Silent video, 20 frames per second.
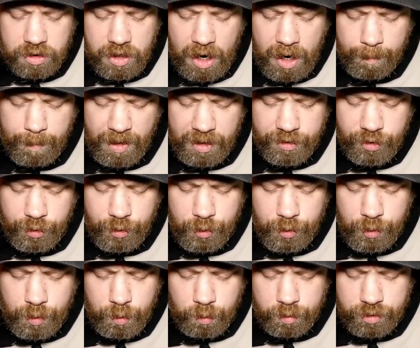
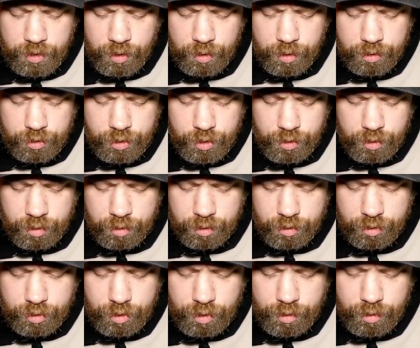Habadoo, do do do
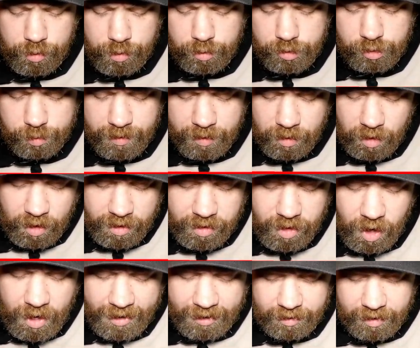do. So we got a
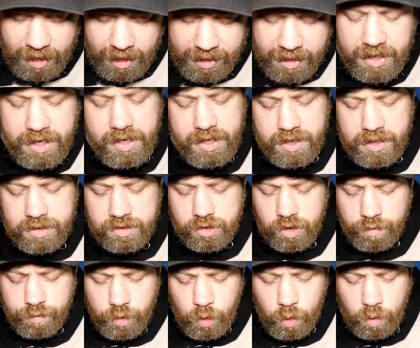9, and it is,
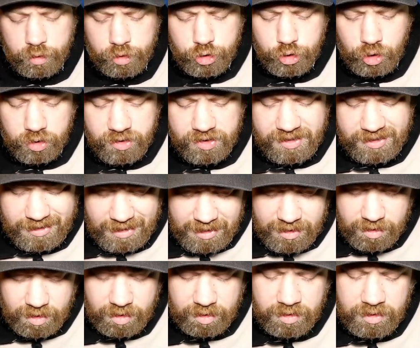of course, John
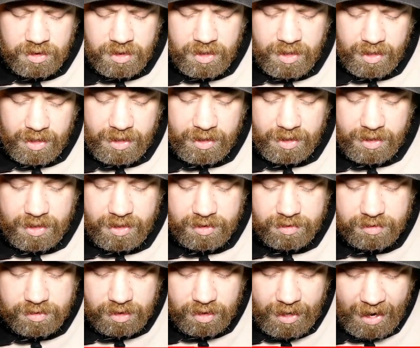Cena. It
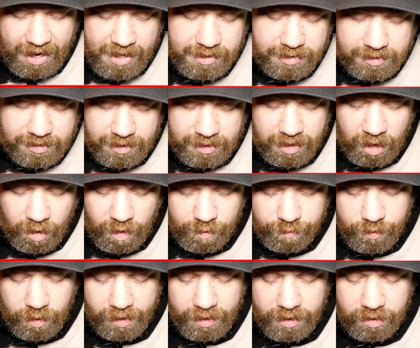is 18 out
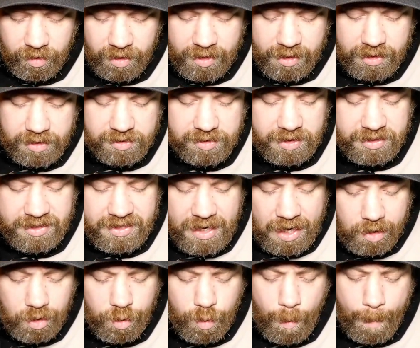of 99. It is a
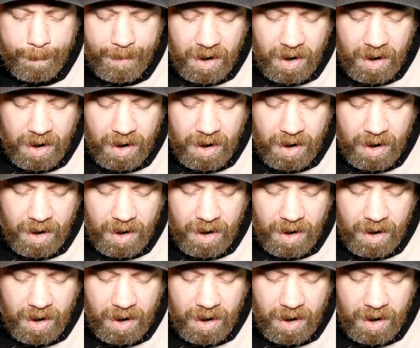yellow